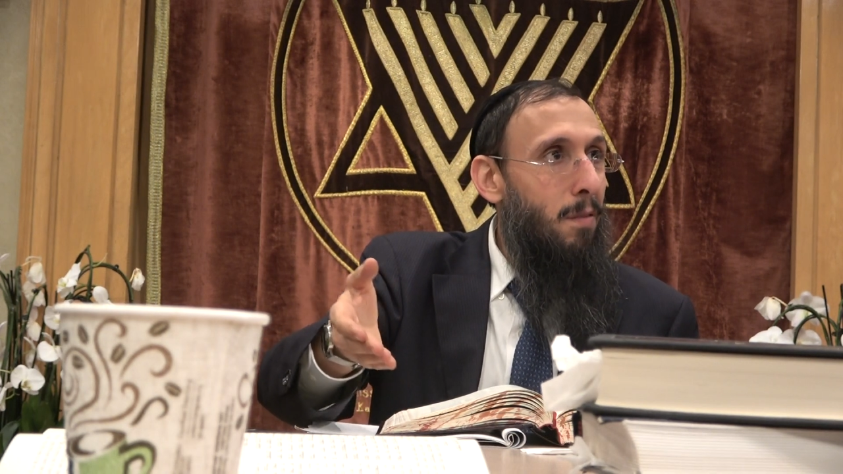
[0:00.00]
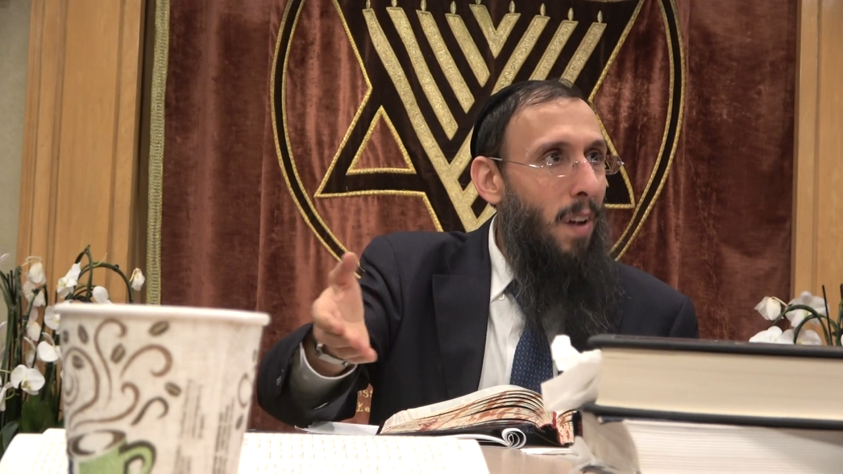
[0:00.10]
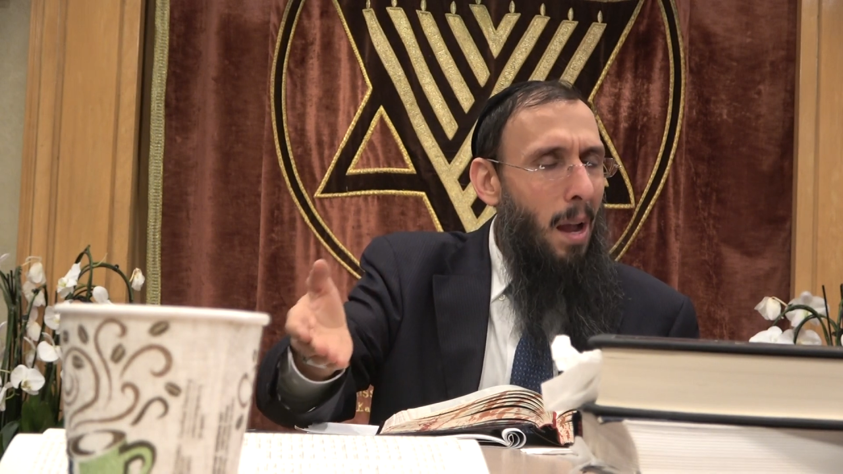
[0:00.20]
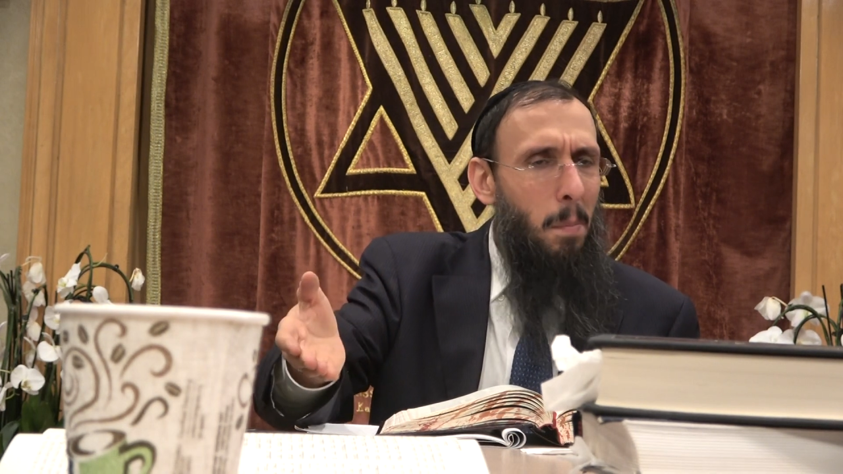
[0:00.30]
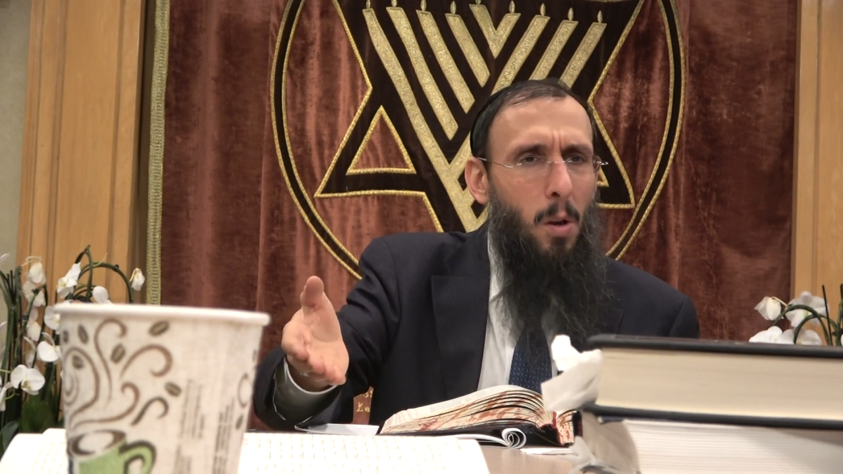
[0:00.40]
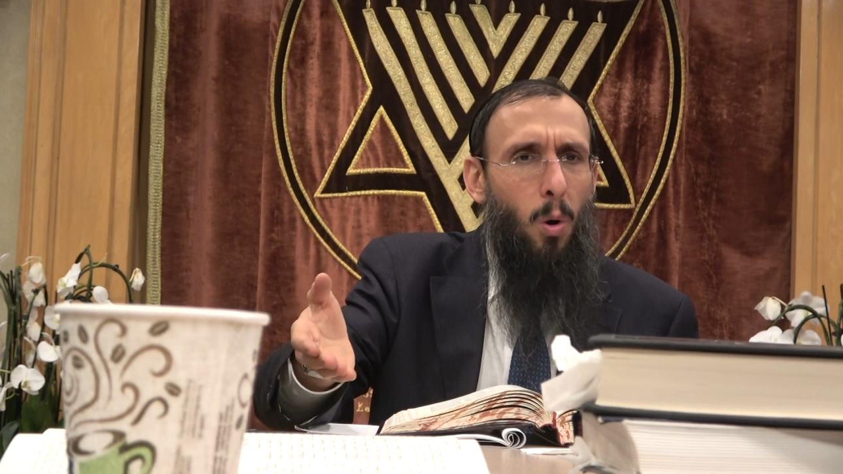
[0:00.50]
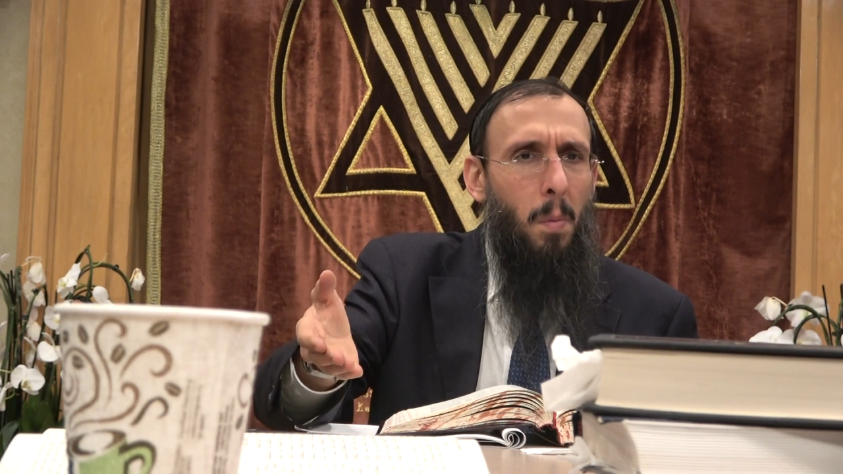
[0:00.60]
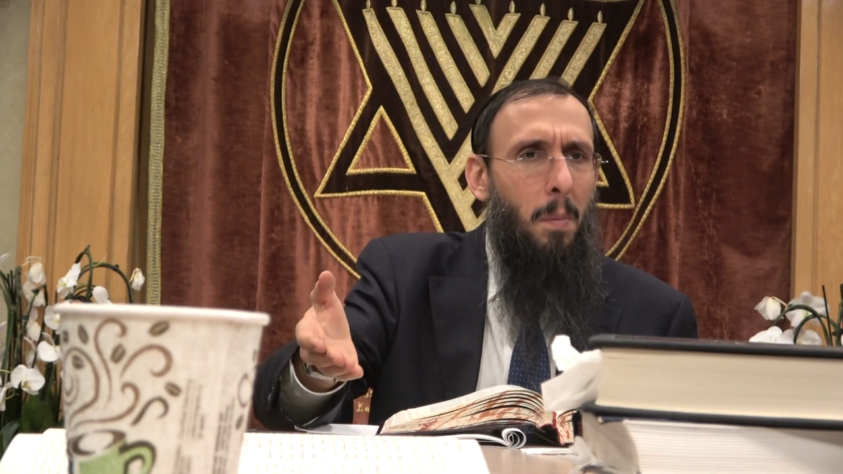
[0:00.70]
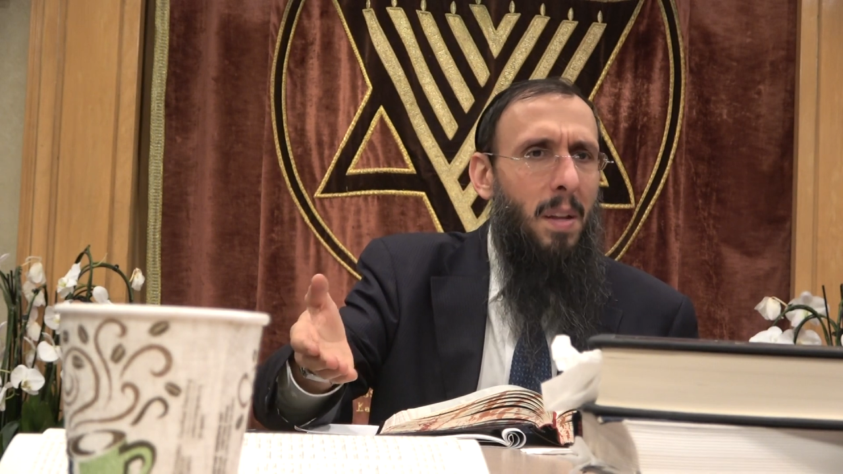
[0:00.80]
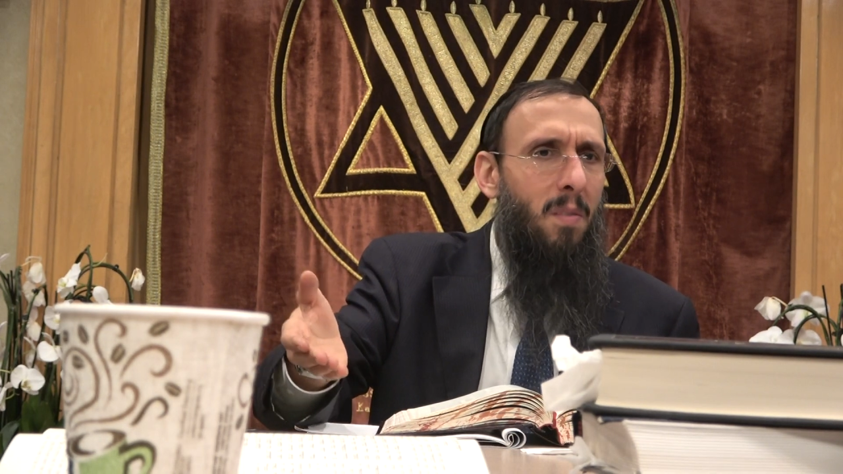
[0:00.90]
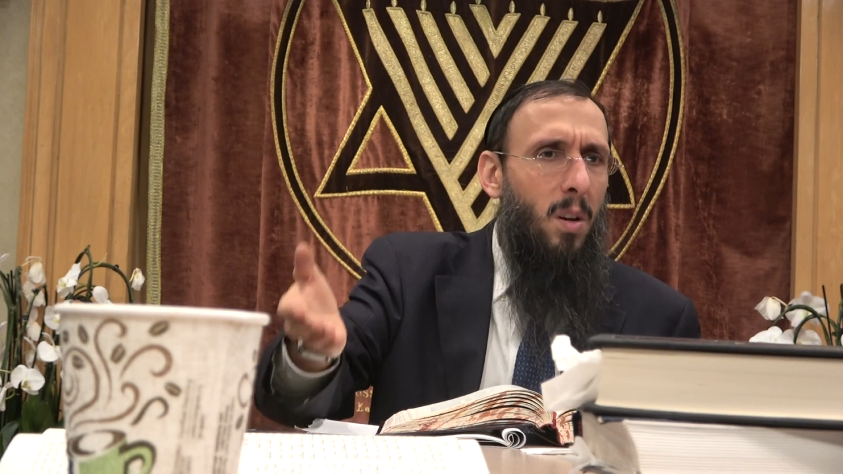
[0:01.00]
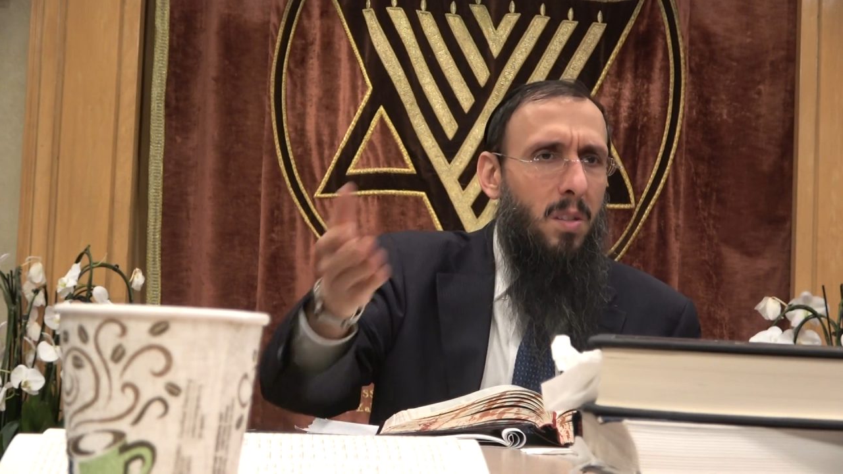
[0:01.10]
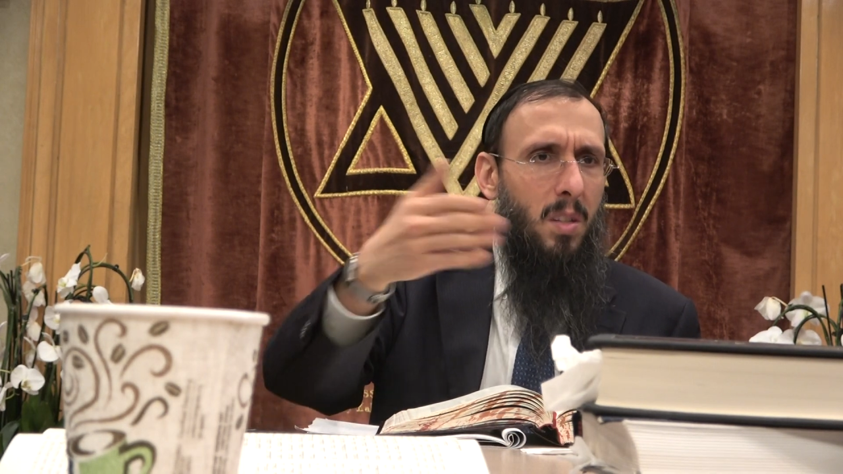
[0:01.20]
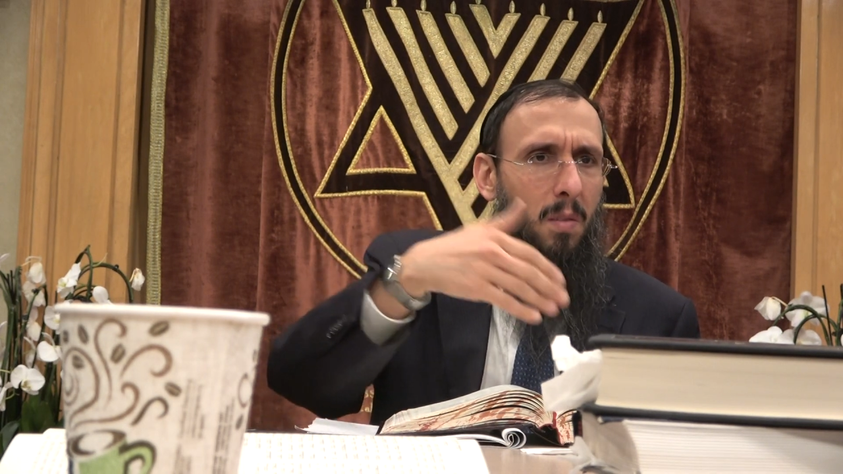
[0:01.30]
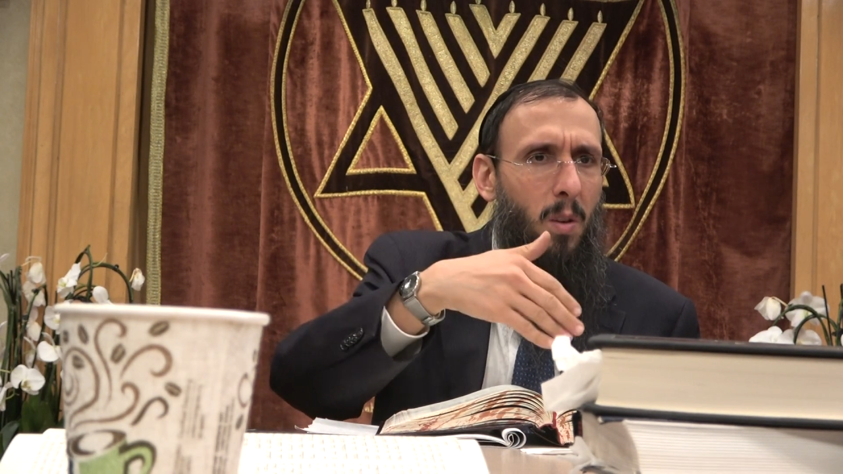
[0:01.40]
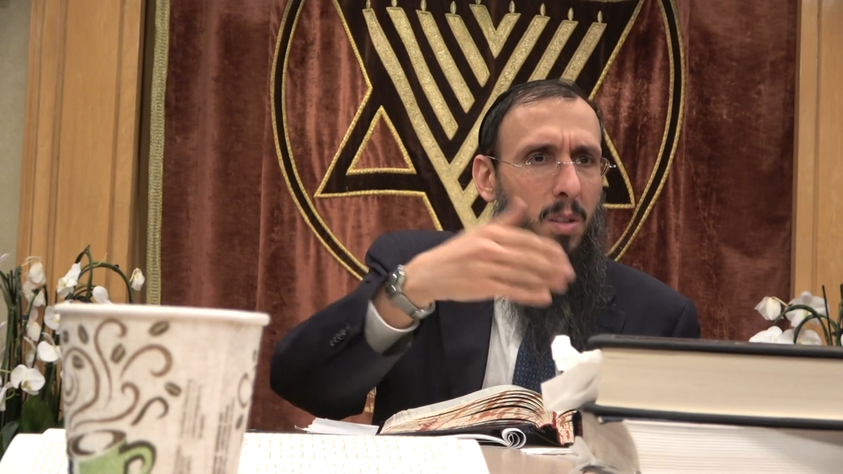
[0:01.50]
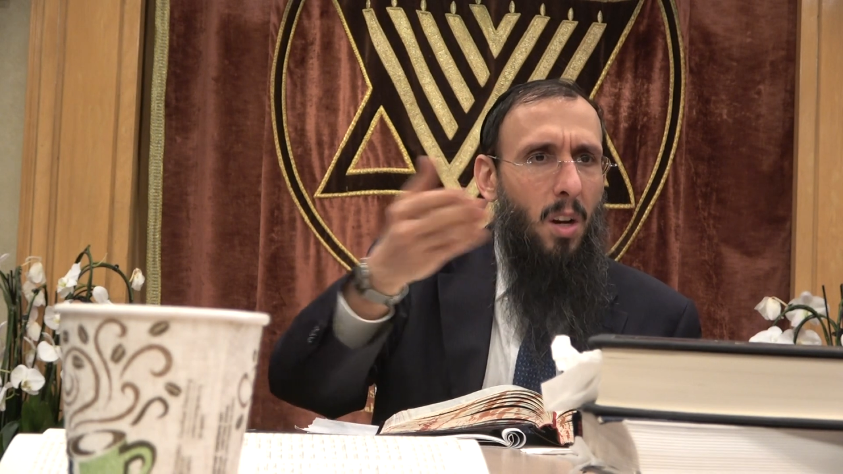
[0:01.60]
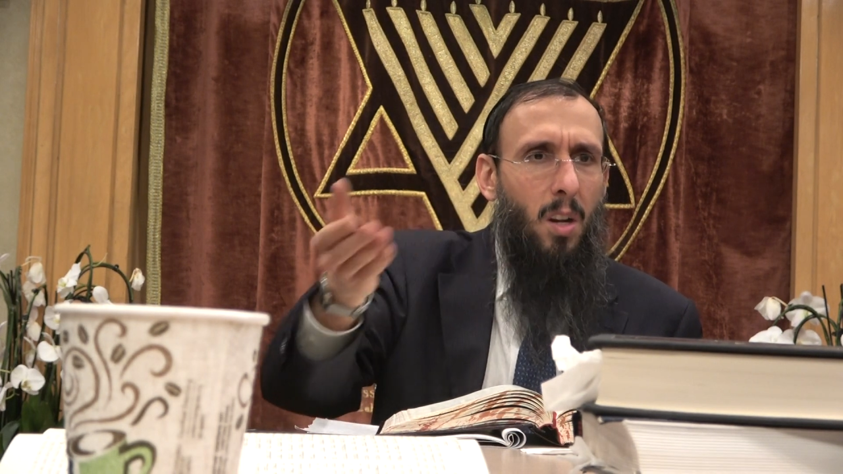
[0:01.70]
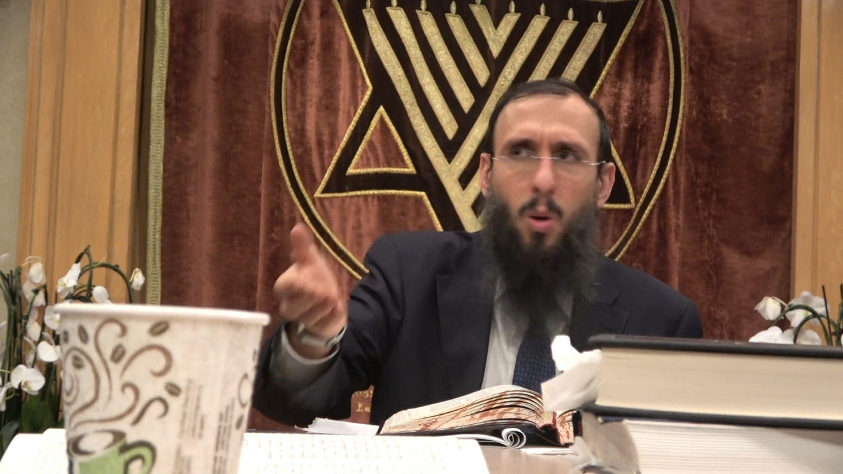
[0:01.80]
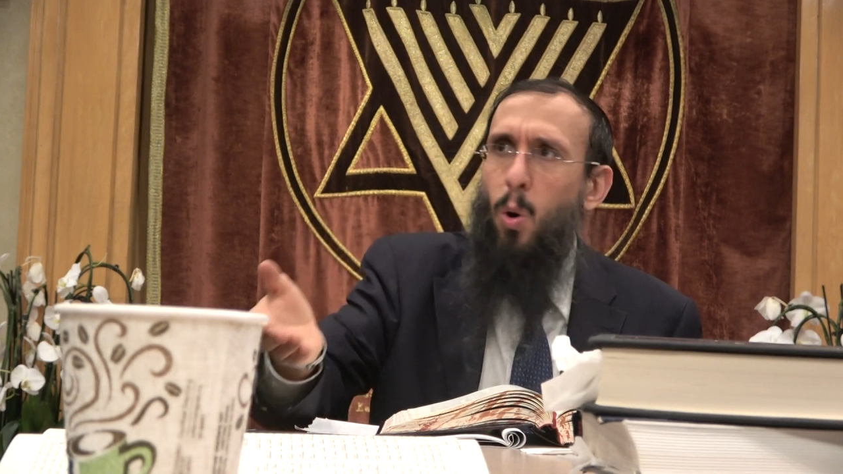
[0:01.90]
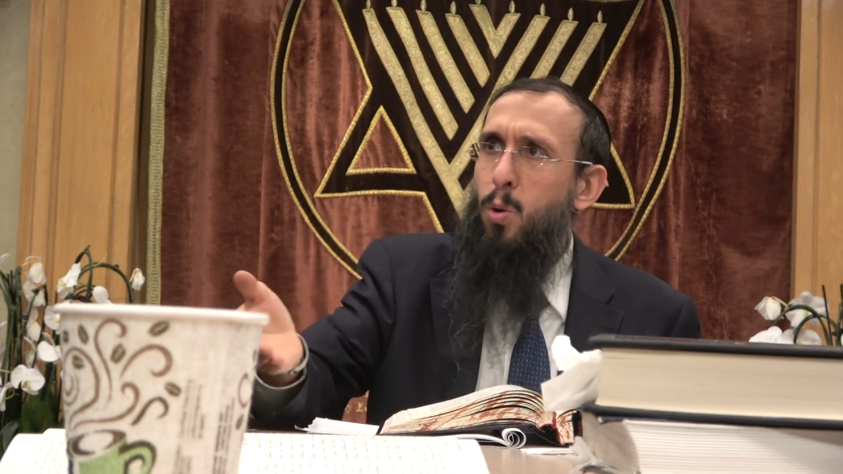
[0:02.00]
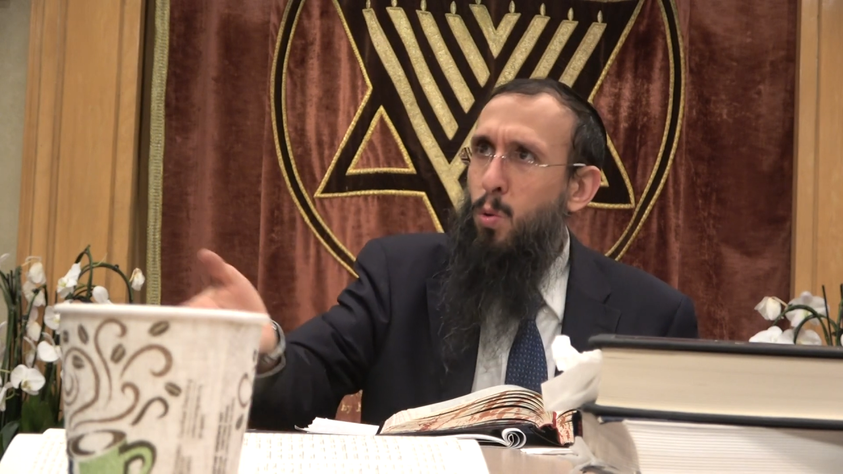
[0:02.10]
family, or maybe he was going to go